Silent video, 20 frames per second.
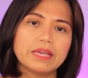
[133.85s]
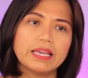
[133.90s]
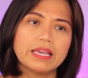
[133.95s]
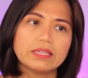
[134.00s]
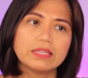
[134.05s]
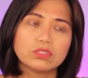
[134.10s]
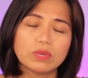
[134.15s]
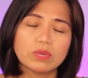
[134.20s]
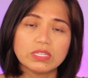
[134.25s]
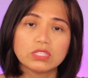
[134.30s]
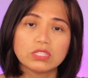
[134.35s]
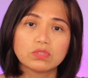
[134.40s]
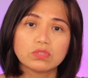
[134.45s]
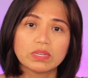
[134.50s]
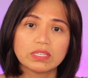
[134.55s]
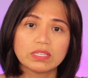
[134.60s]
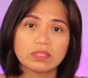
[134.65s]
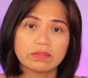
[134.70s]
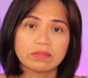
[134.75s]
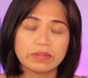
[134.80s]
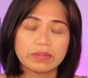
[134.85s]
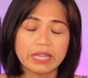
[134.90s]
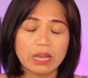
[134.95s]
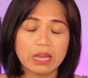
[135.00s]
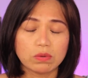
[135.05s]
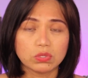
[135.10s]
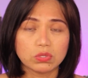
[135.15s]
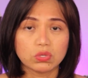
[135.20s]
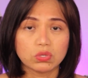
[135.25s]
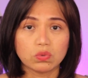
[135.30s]
in 2023,
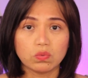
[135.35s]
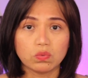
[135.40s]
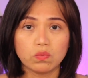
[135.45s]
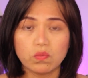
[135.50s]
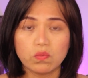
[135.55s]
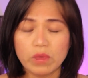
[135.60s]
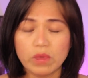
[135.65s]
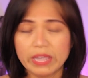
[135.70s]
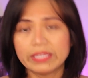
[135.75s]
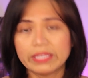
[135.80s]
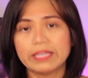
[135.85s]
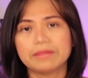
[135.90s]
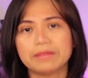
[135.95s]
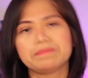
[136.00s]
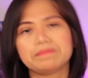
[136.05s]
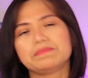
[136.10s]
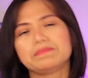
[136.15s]
I was all ready